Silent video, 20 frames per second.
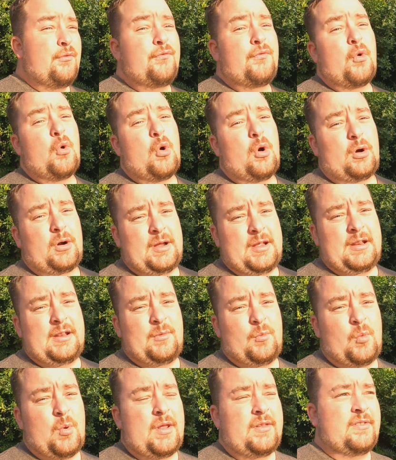4 in
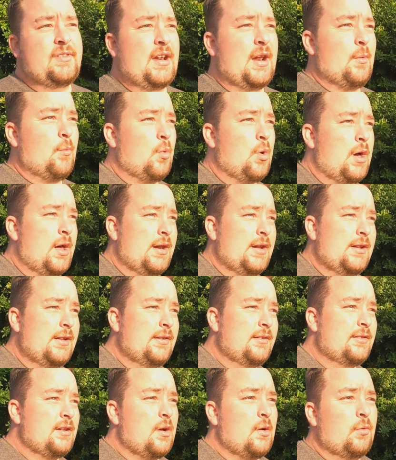the ones that I
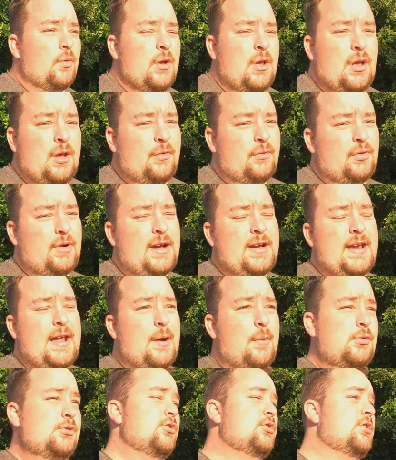wanted. So for right
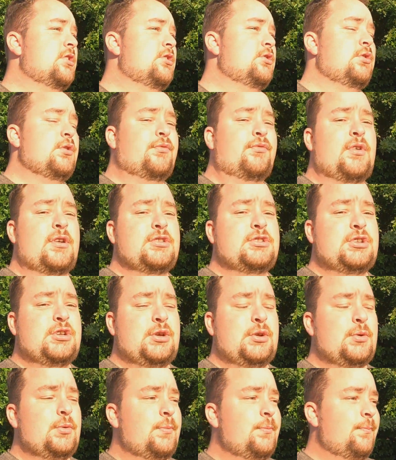now, we're just going to do the front
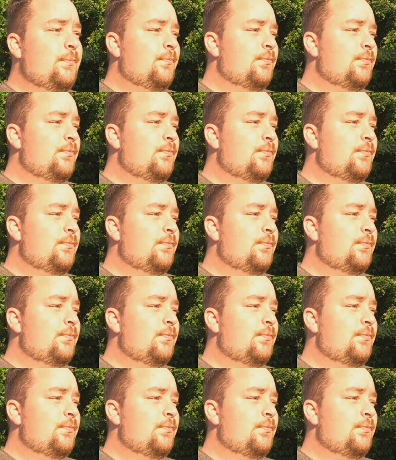2.